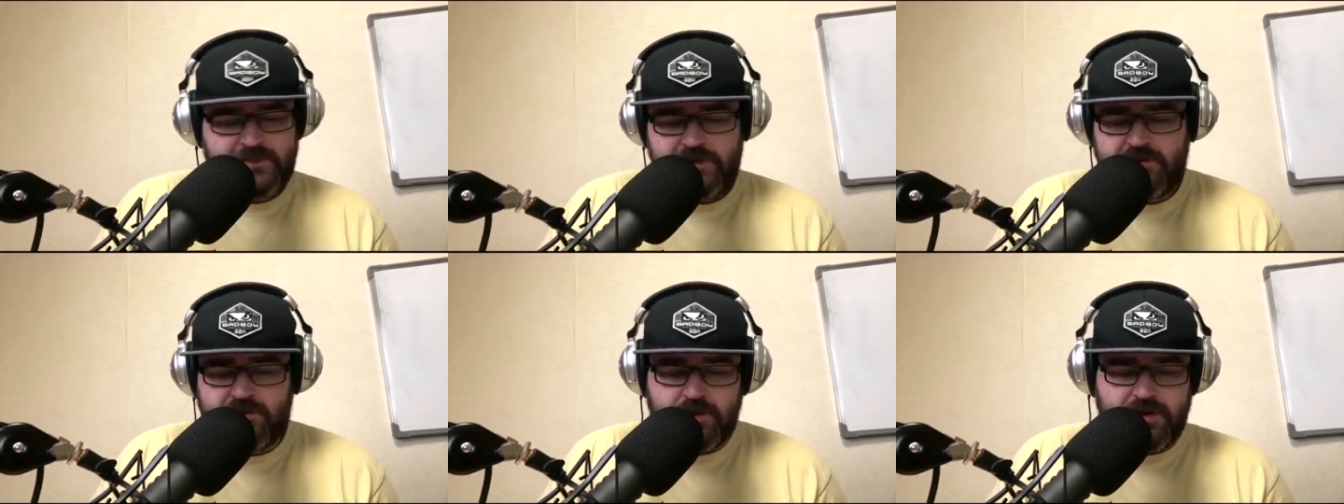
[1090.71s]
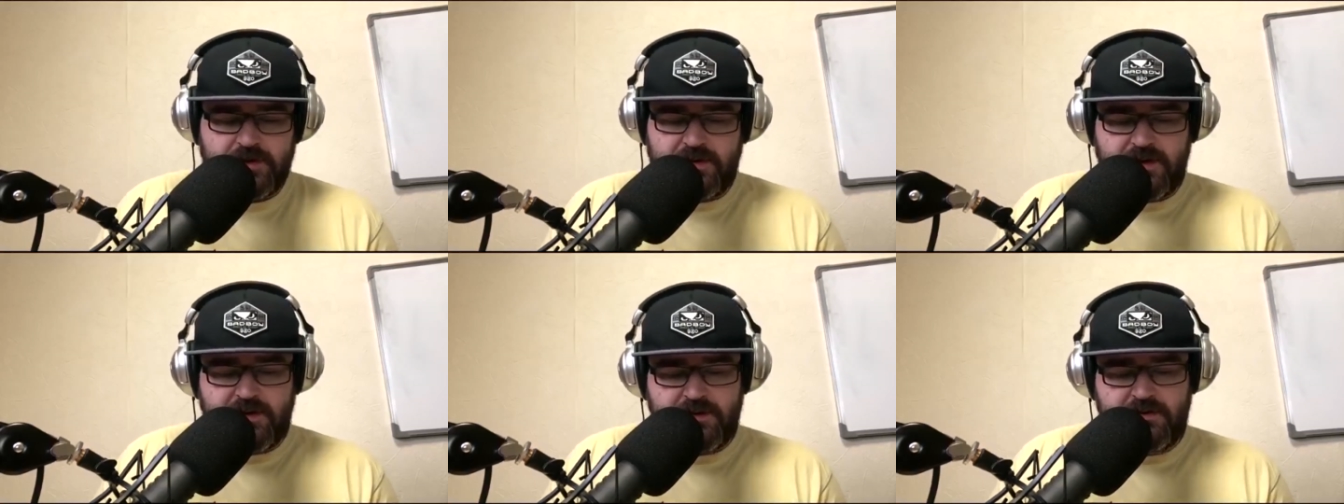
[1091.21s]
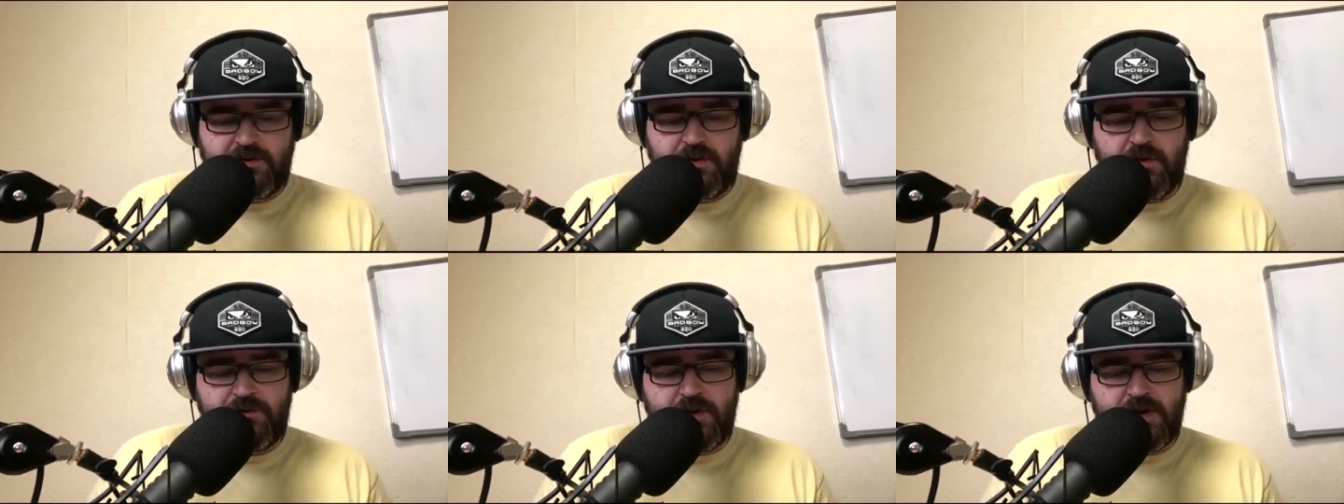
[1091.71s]
So it's
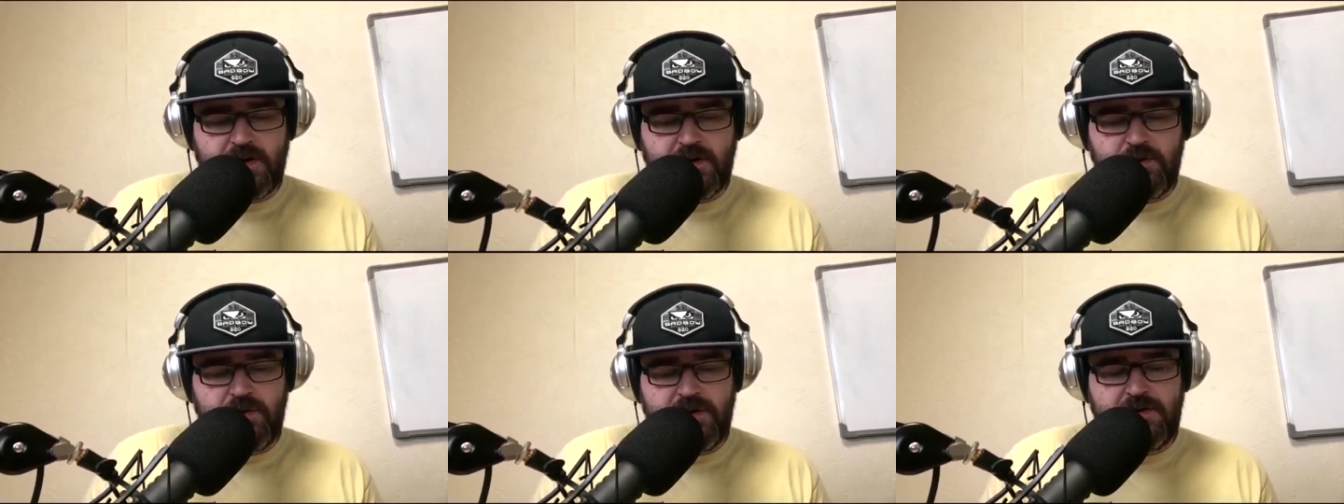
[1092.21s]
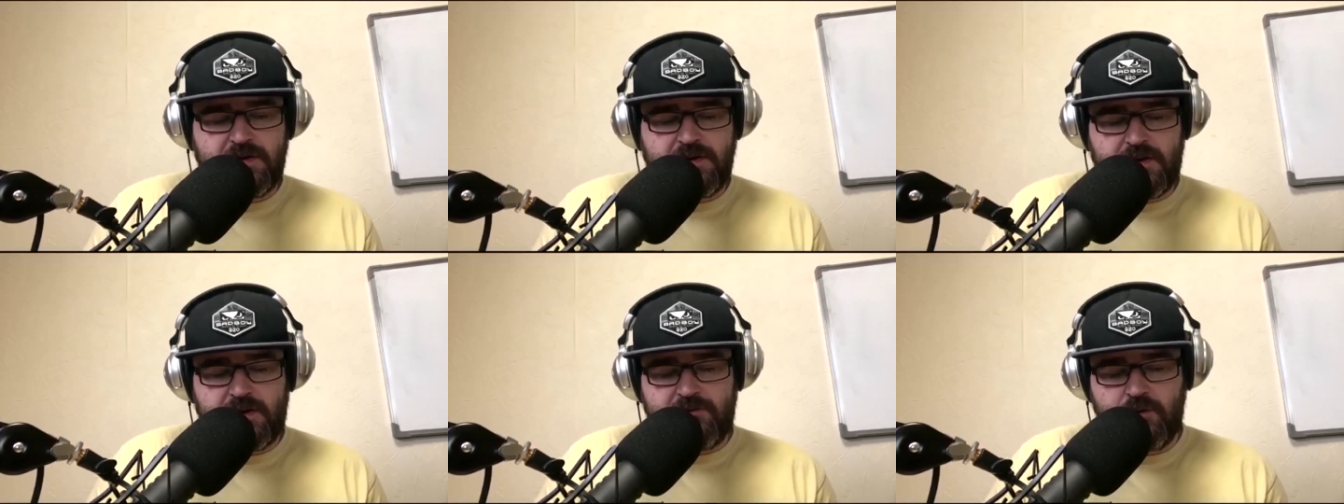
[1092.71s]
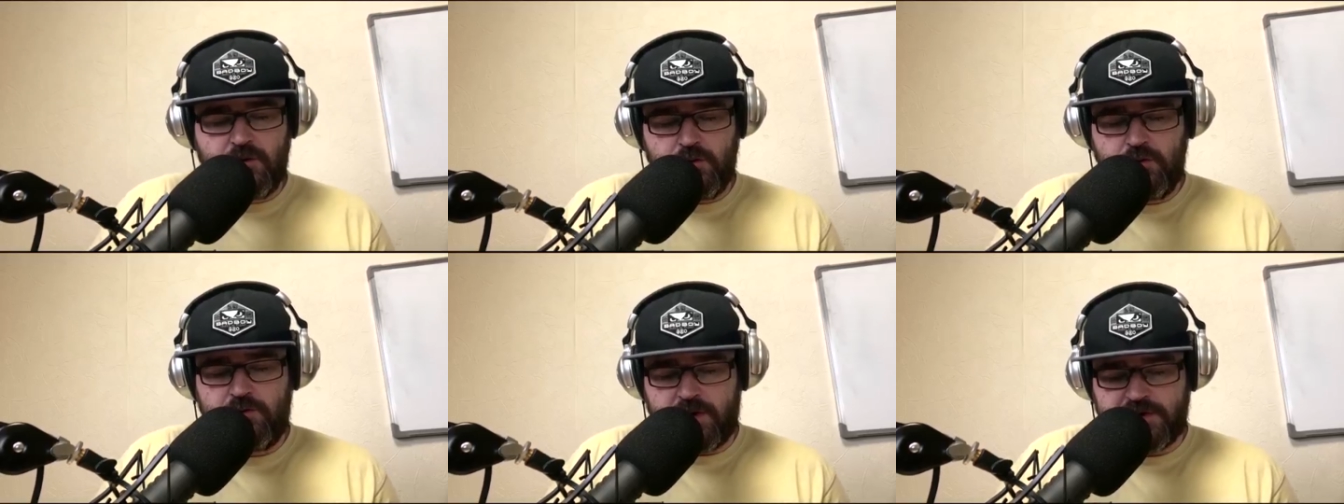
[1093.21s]
tough, and they do need to have
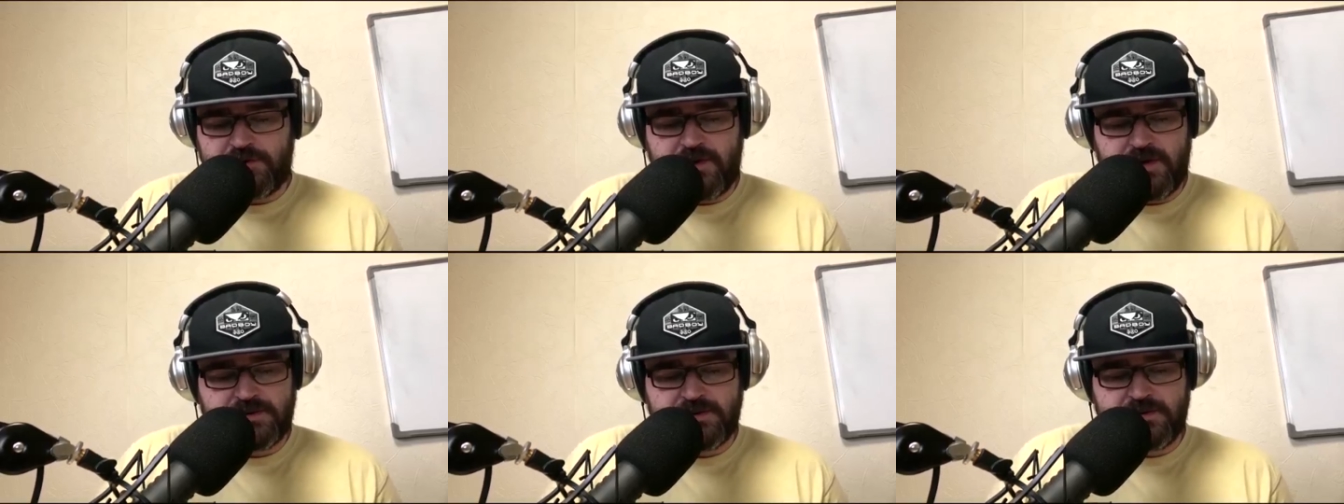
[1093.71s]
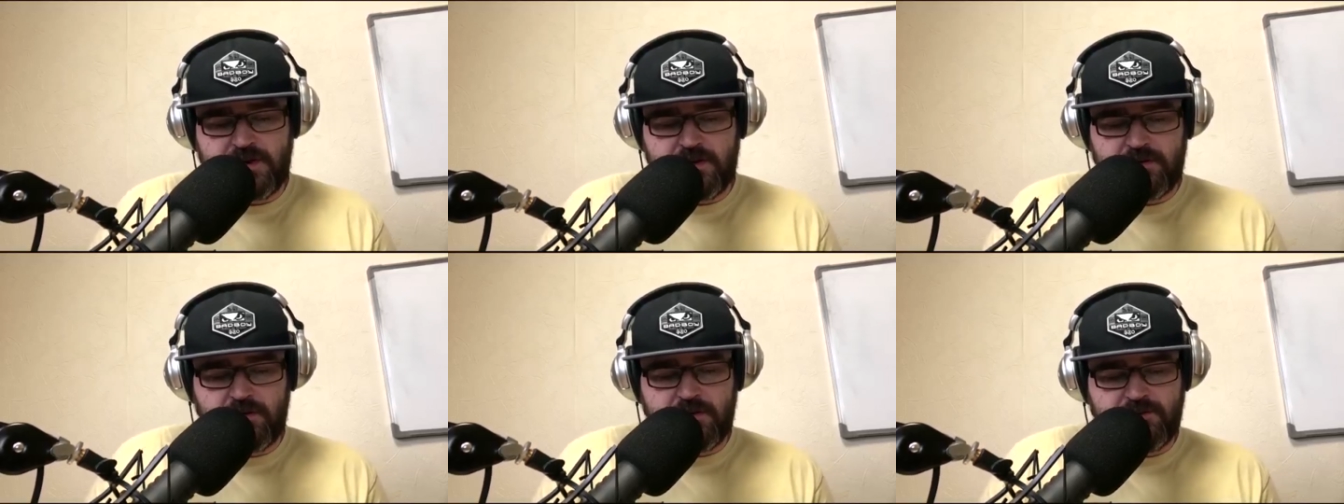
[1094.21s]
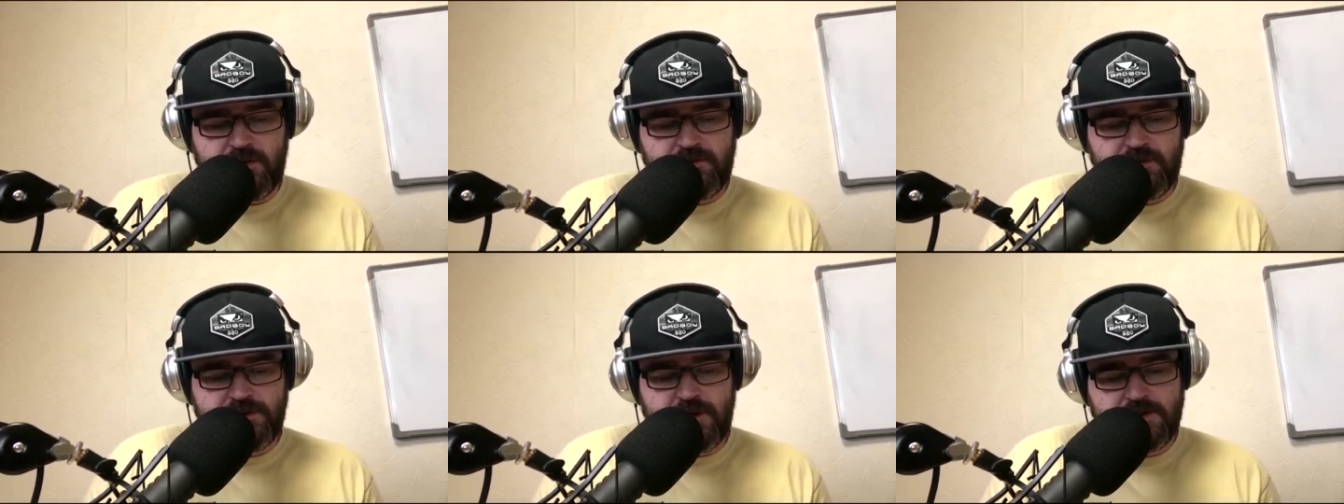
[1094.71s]
new, fresh faces there at 35
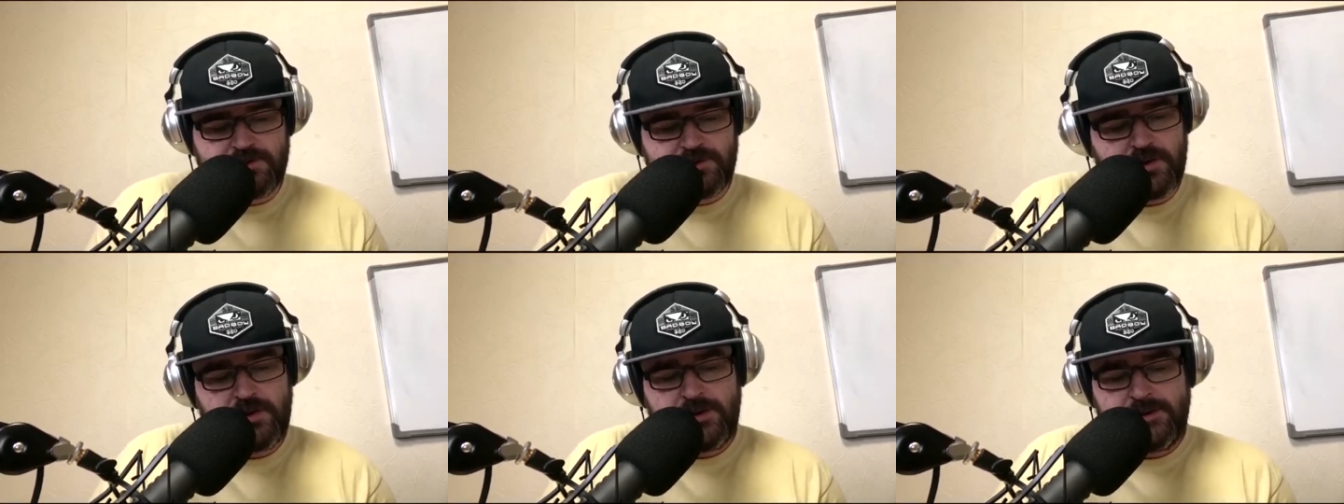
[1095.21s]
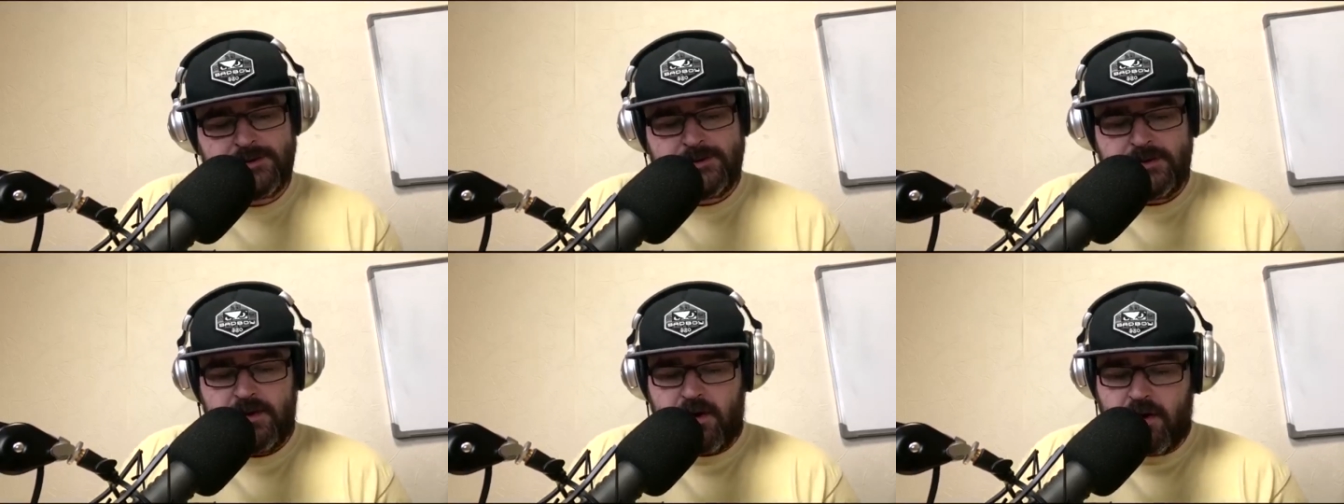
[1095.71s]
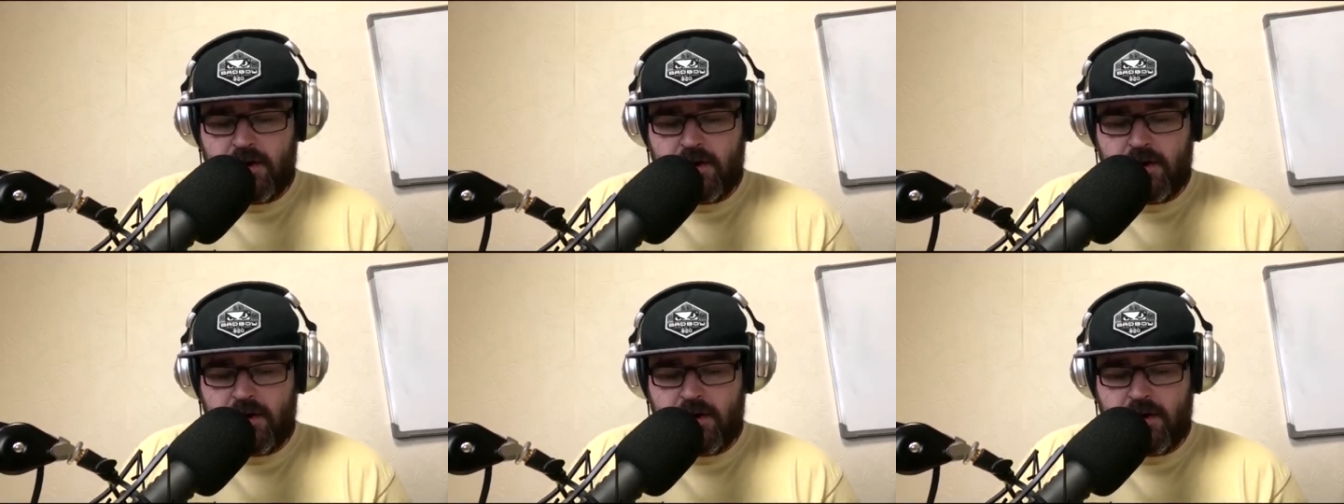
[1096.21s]
to challenge her. I'd